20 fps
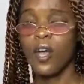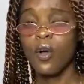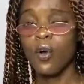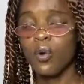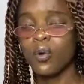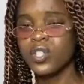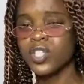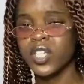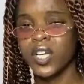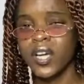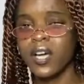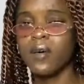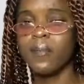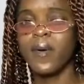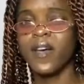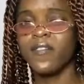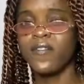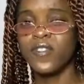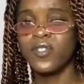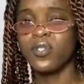Go check out my
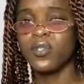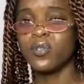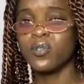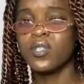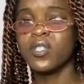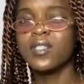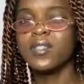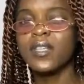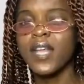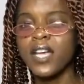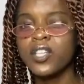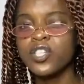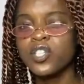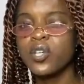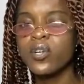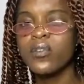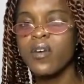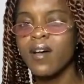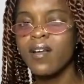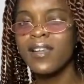videos.
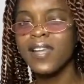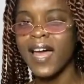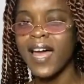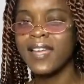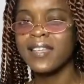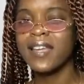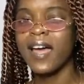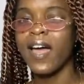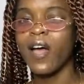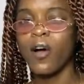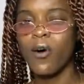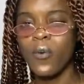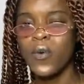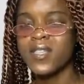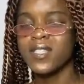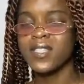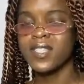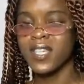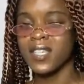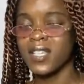Natural light. I always
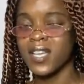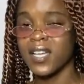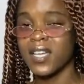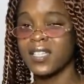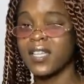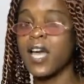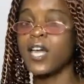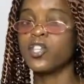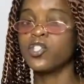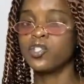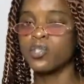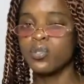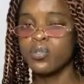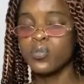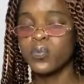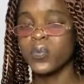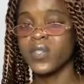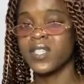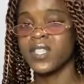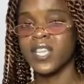stated it. I shoot
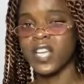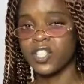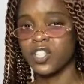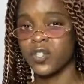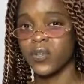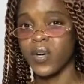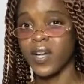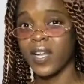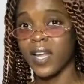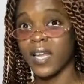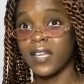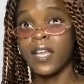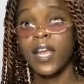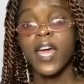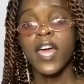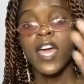with natural light.